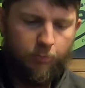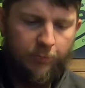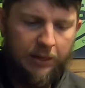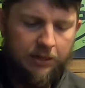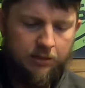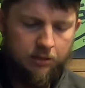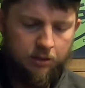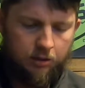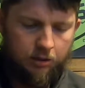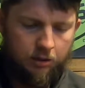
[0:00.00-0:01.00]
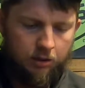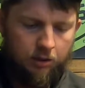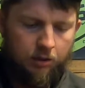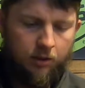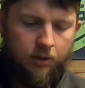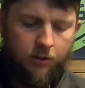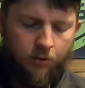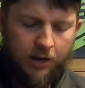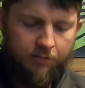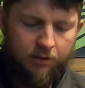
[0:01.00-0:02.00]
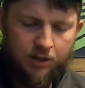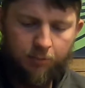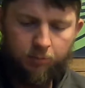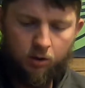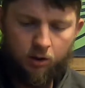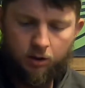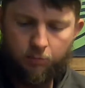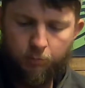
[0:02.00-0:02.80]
bait. They don't have a depth on it,